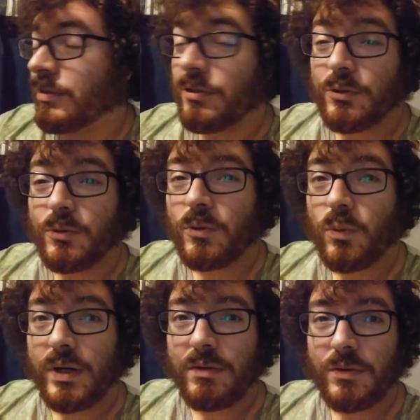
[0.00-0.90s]
duel,
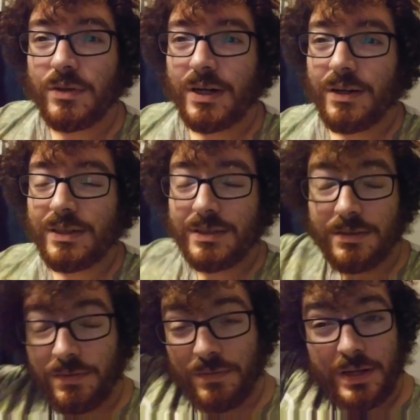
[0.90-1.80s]
whatever you want to call it.
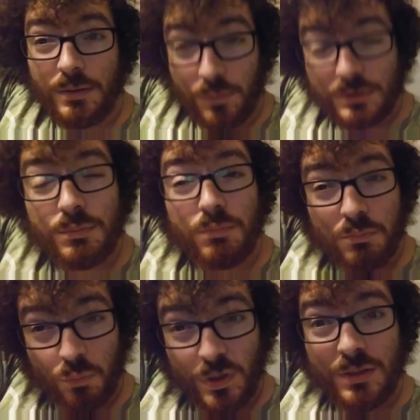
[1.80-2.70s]
It was really,